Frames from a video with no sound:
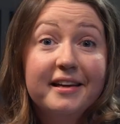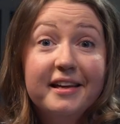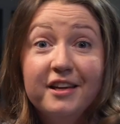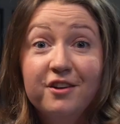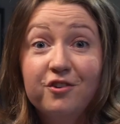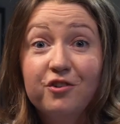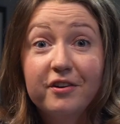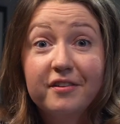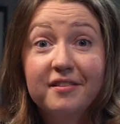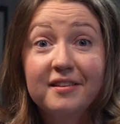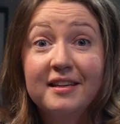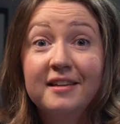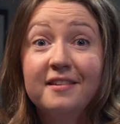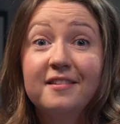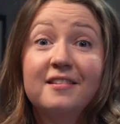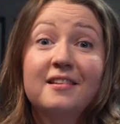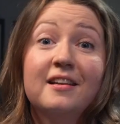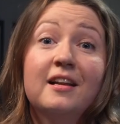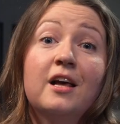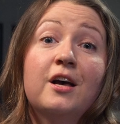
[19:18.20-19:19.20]
Interested
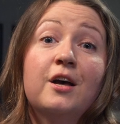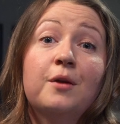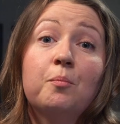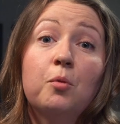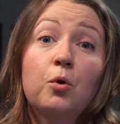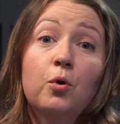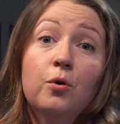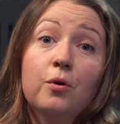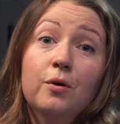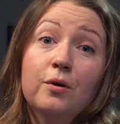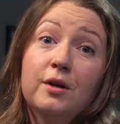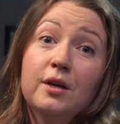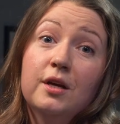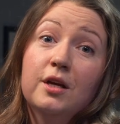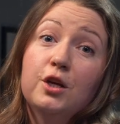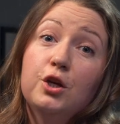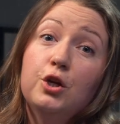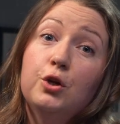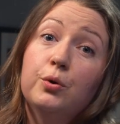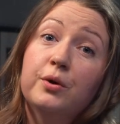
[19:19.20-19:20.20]
to learn more?
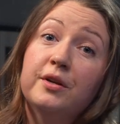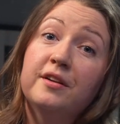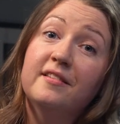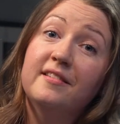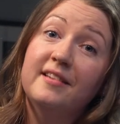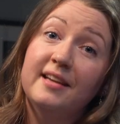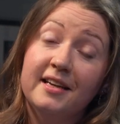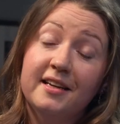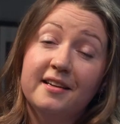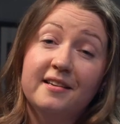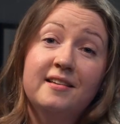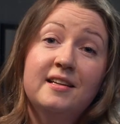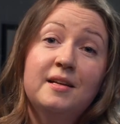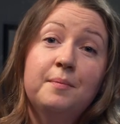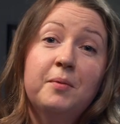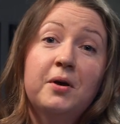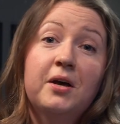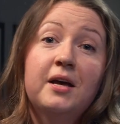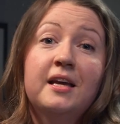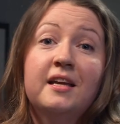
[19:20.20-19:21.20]
You can dig
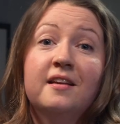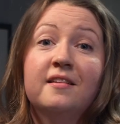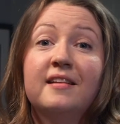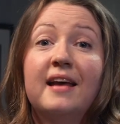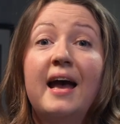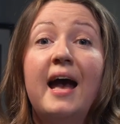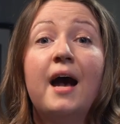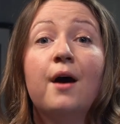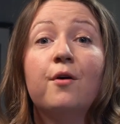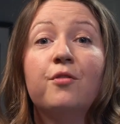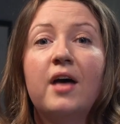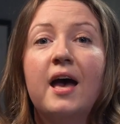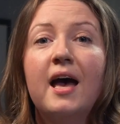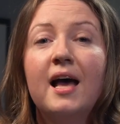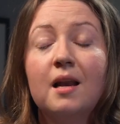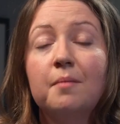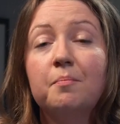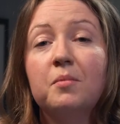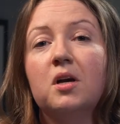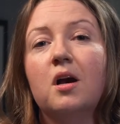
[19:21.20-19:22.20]
deeper into how the
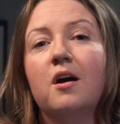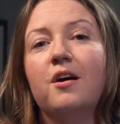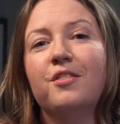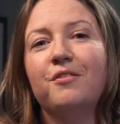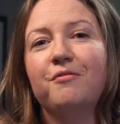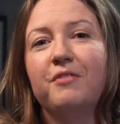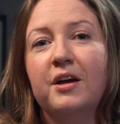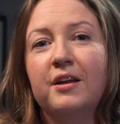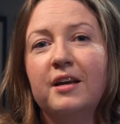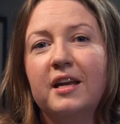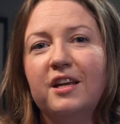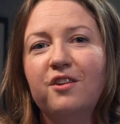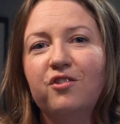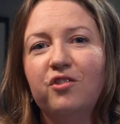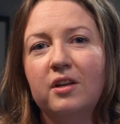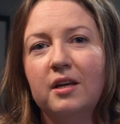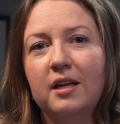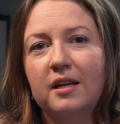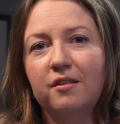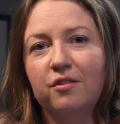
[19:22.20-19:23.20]
Ellen MacArthur
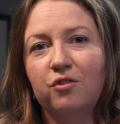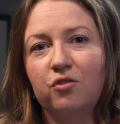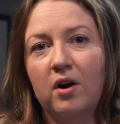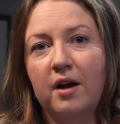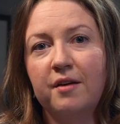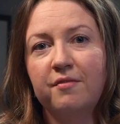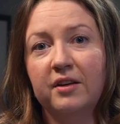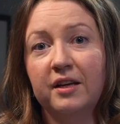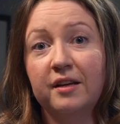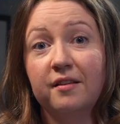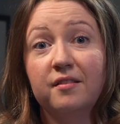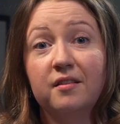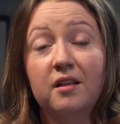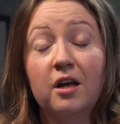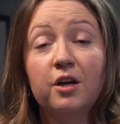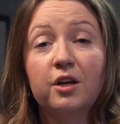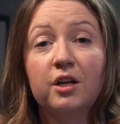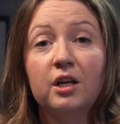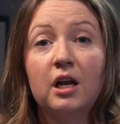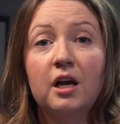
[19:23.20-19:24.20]
Foundation is driving a
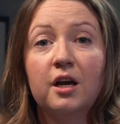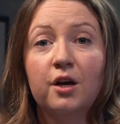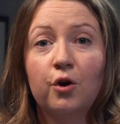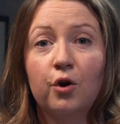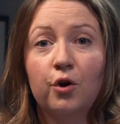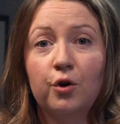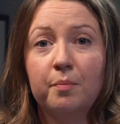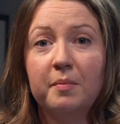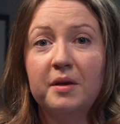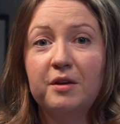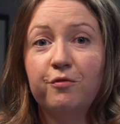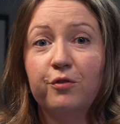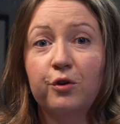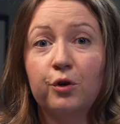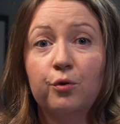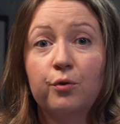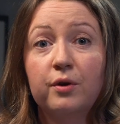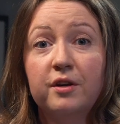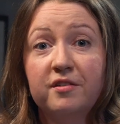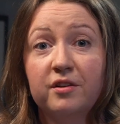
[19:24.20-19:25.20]
circular economy for
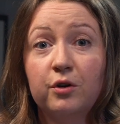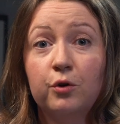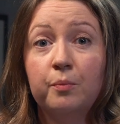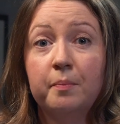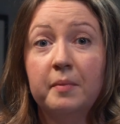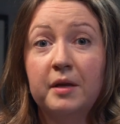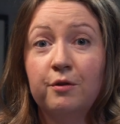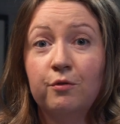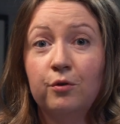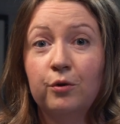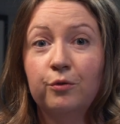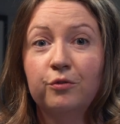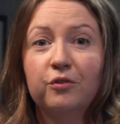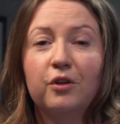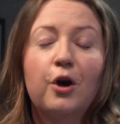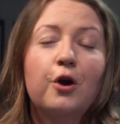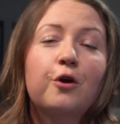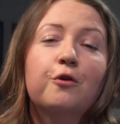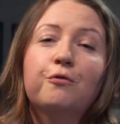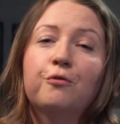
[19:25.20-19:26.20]
critical minerals
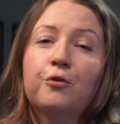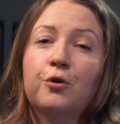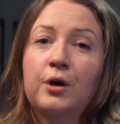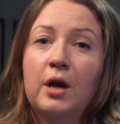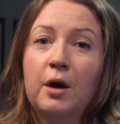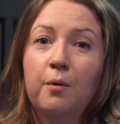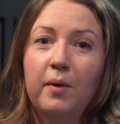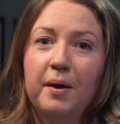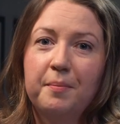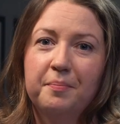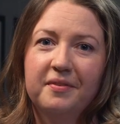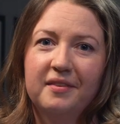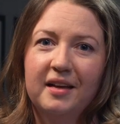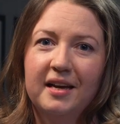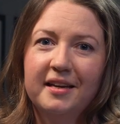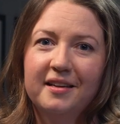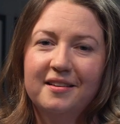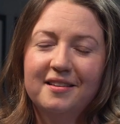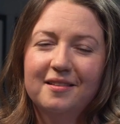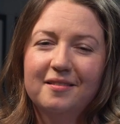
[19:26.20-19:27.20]
over on our
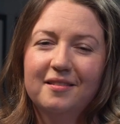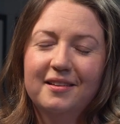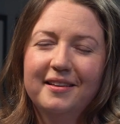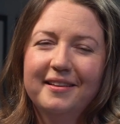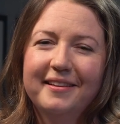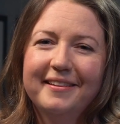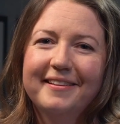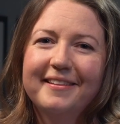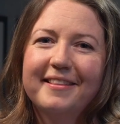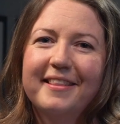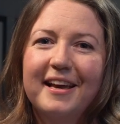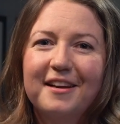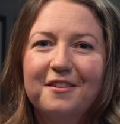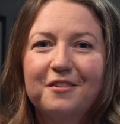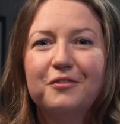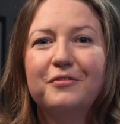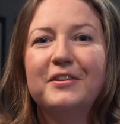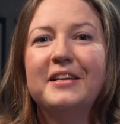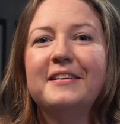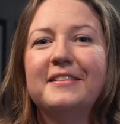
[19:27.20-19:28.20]
website.
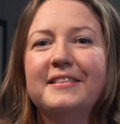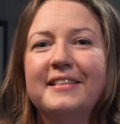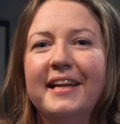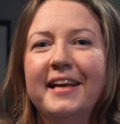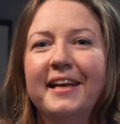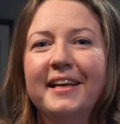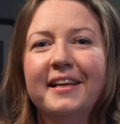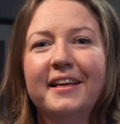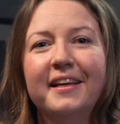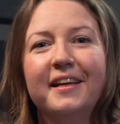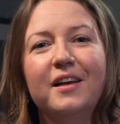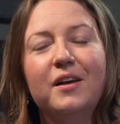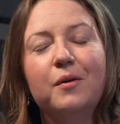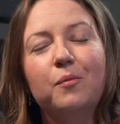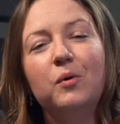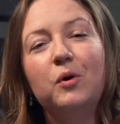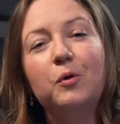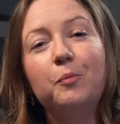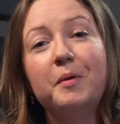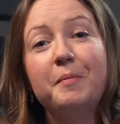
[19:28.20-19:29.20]
Thanks for listening.
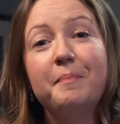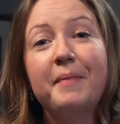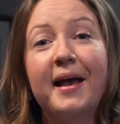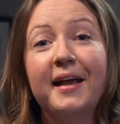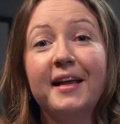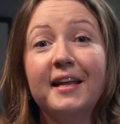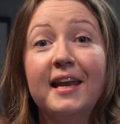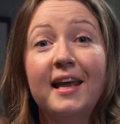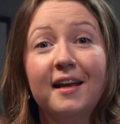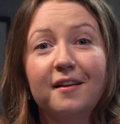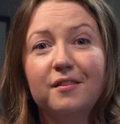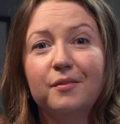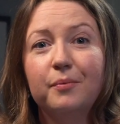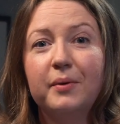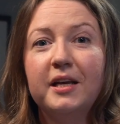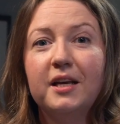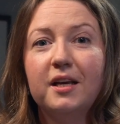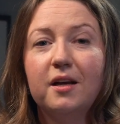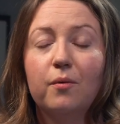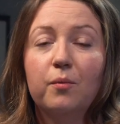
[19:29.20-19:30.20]
We'll be back next
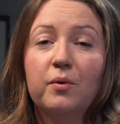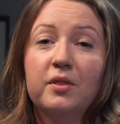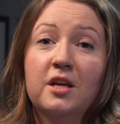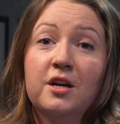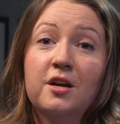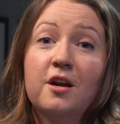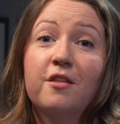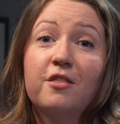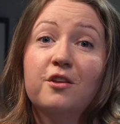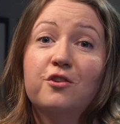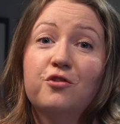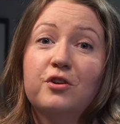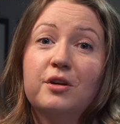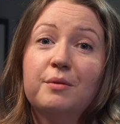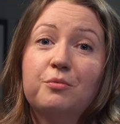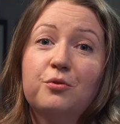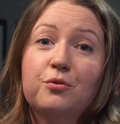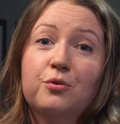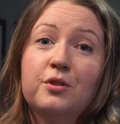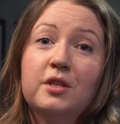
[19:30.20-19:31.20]
week with another
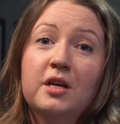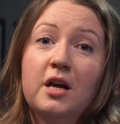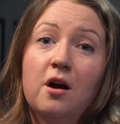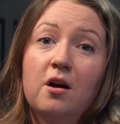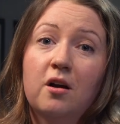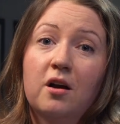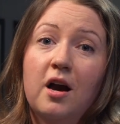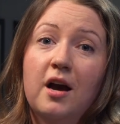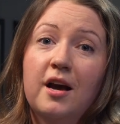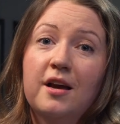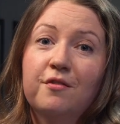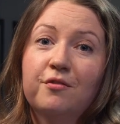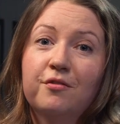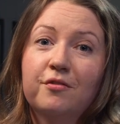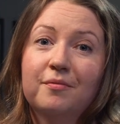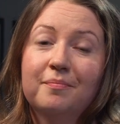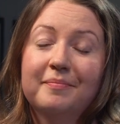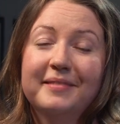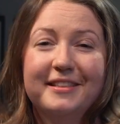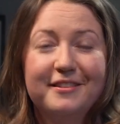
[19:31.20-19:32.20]
trip through the archive.
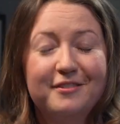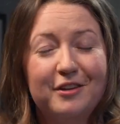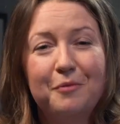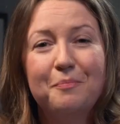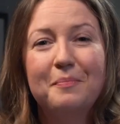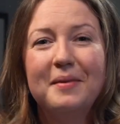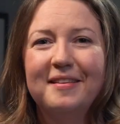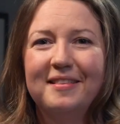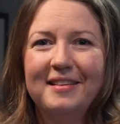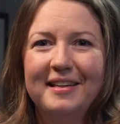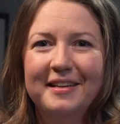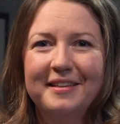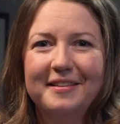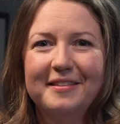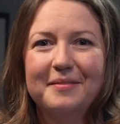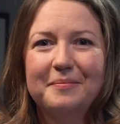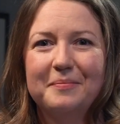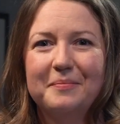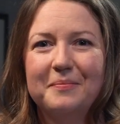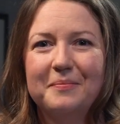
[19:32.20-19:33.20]
Don't miss it.